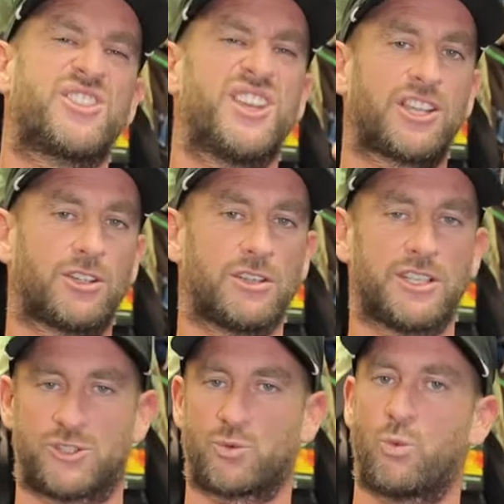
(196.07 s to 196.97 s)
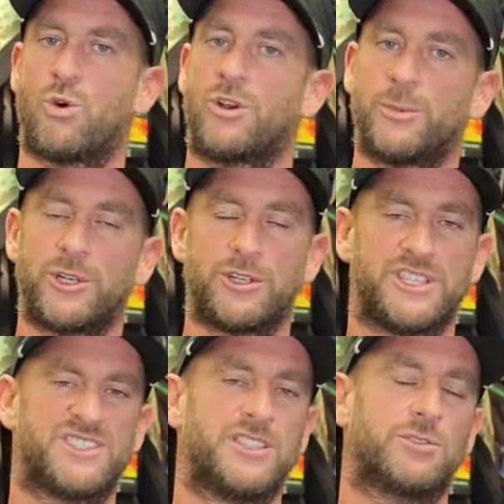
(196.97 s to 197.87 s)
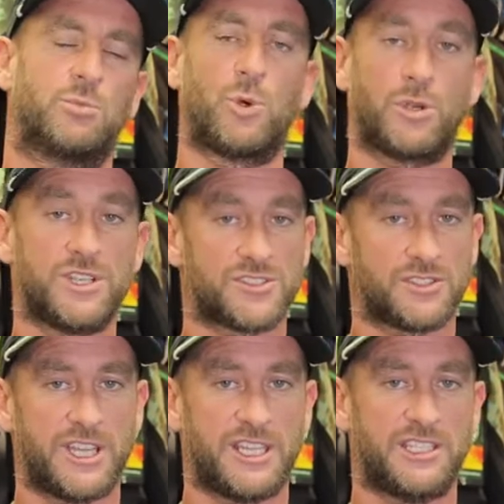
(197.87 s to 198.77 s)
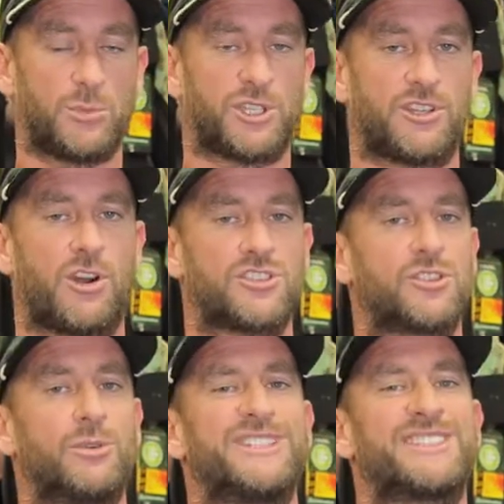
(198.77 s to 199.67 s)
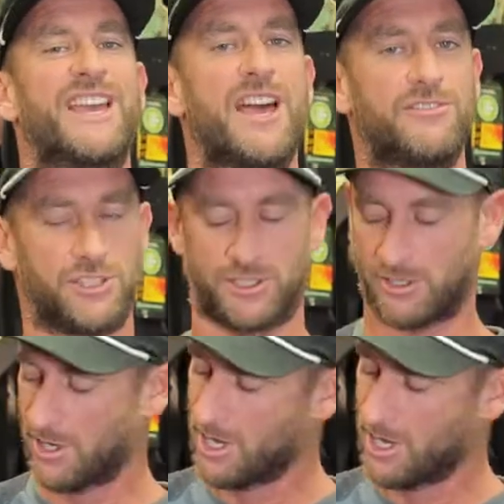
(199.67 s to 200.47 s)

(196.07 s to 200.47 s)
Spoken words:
thicker, it's warmer, it's even more insulating, but it also is heavier.